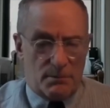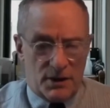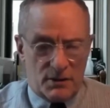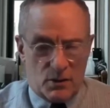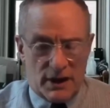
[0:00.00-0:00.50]

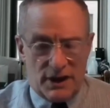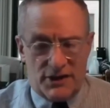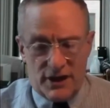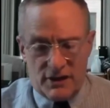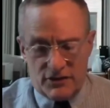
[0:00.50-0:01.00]
But what I
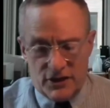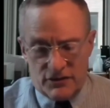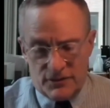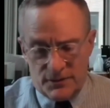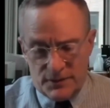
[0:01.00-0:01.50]
think is
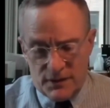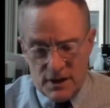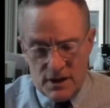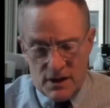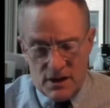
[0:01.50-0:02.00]
this:
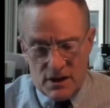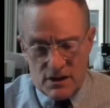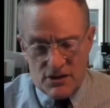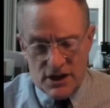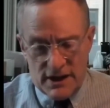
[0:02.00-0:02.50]

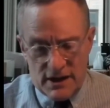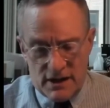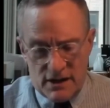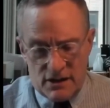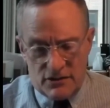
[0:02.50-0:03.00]

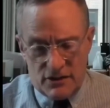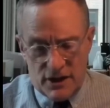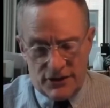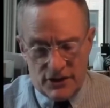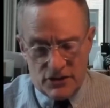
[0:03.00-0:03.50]
China is
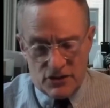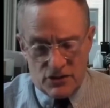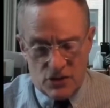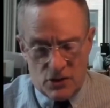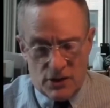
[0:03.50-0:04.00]
nothing
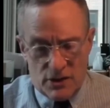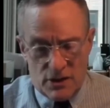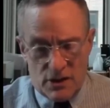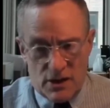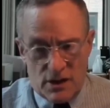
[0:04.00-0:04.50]
short
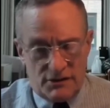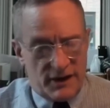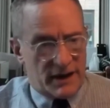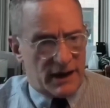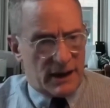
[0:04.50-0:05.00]
of
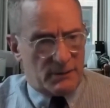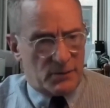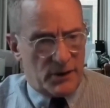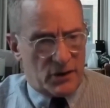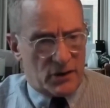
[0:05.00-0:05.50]
an
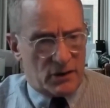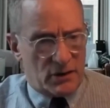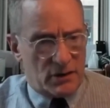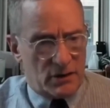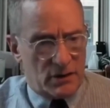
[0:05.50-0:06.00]
economic miracle.